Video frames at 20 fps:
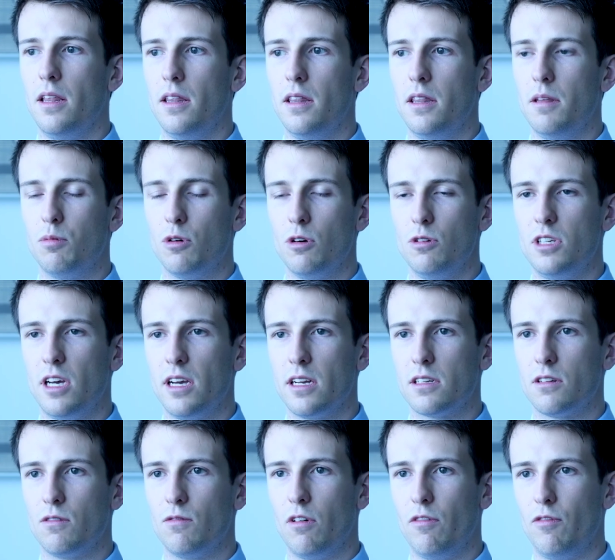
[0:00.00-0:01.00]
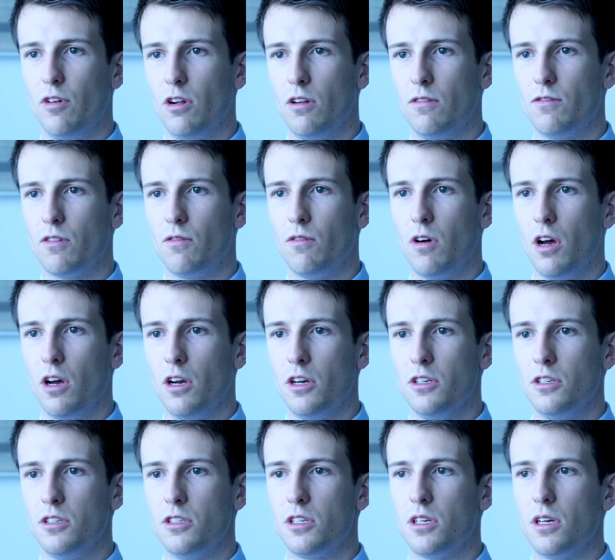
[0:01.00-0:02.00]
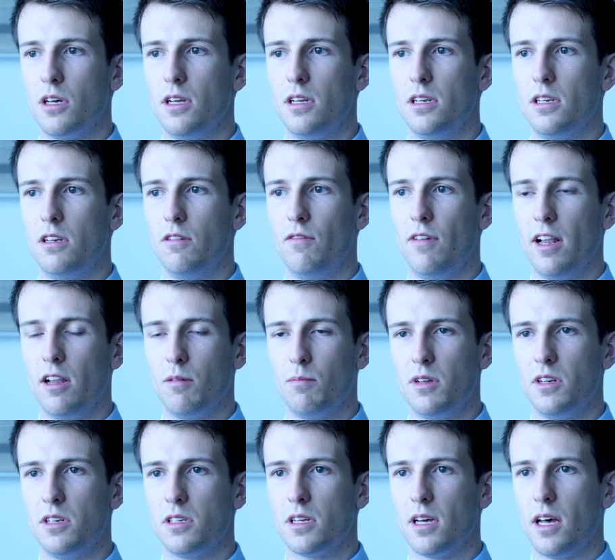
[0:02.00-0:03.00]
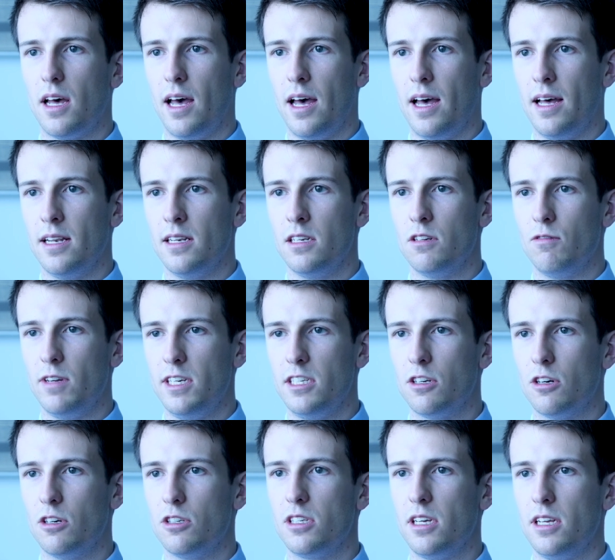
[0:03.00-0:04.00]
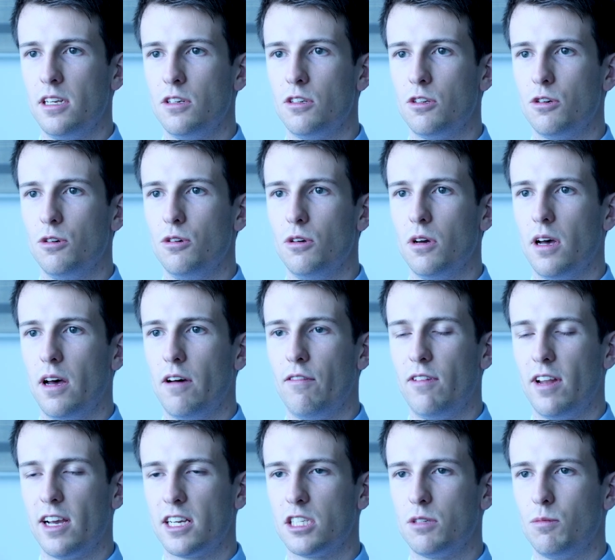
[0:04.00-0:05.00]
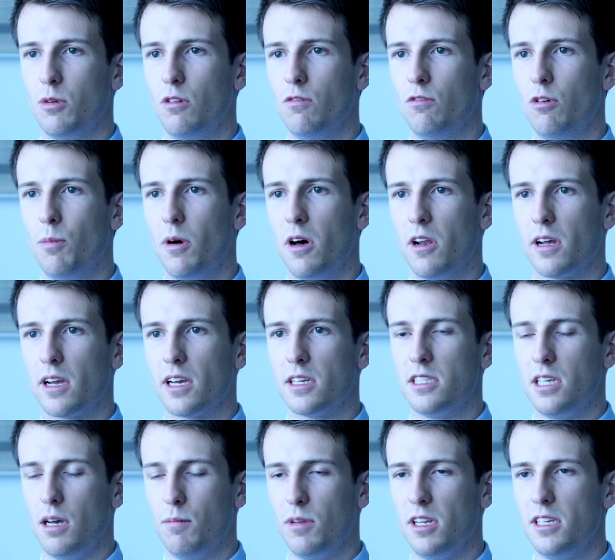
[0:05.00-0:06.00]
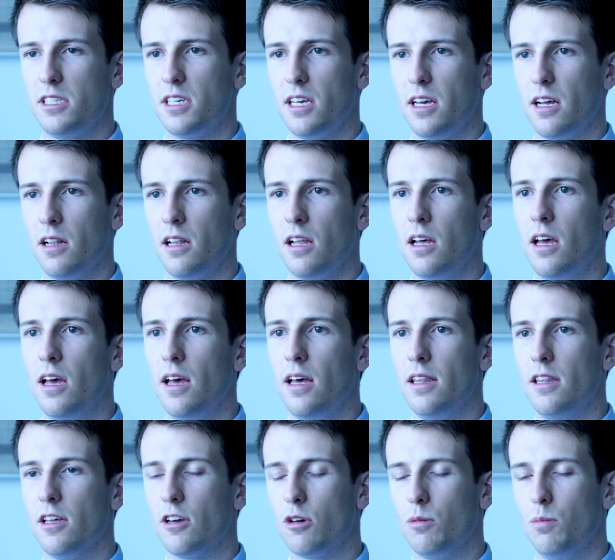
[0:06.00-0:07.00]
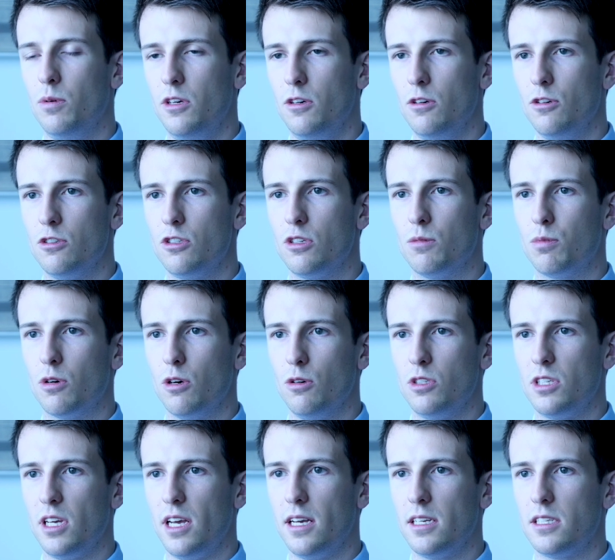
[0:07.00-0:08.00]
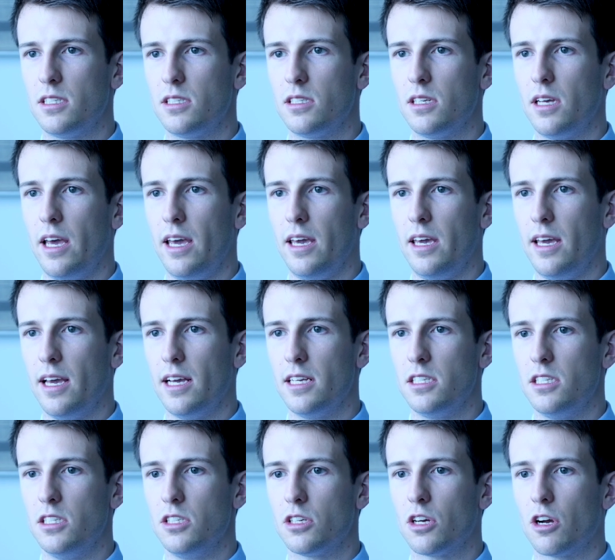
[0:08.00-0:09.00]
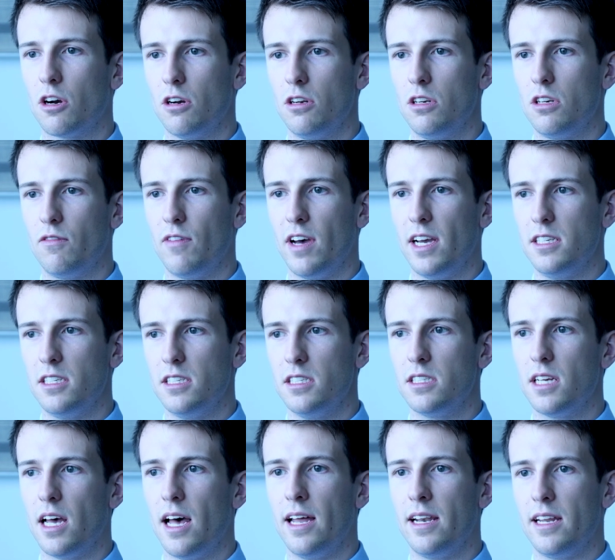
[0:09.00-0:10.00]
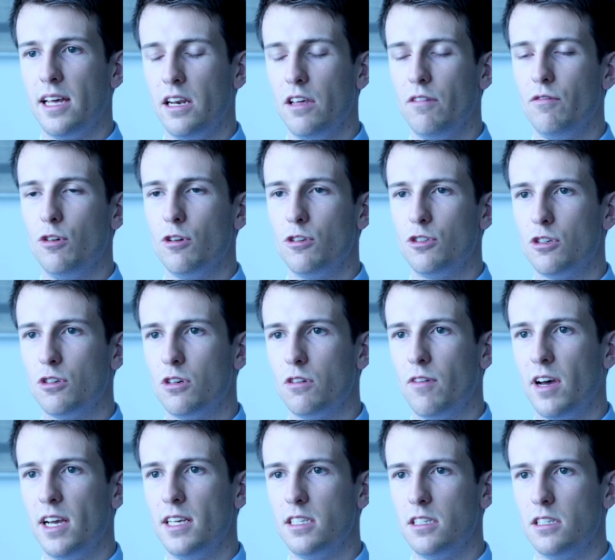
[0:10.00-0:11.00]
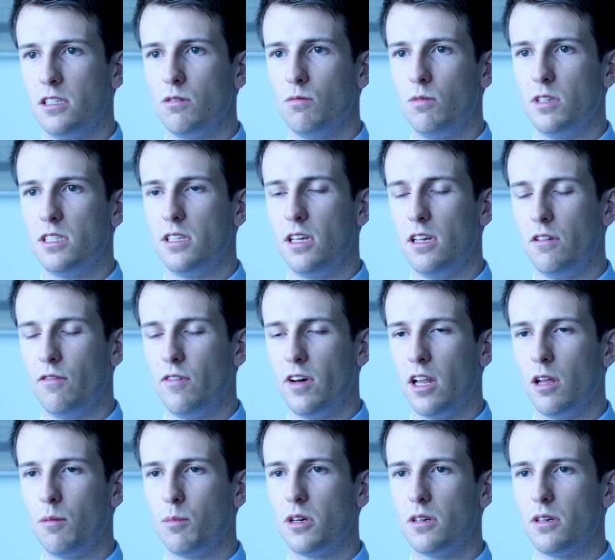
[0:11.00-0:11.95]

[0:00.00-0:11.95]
The project revolved around development and research into a flexible robotic assembly cell that could be used to process AES's current devices and any future devices which they develop.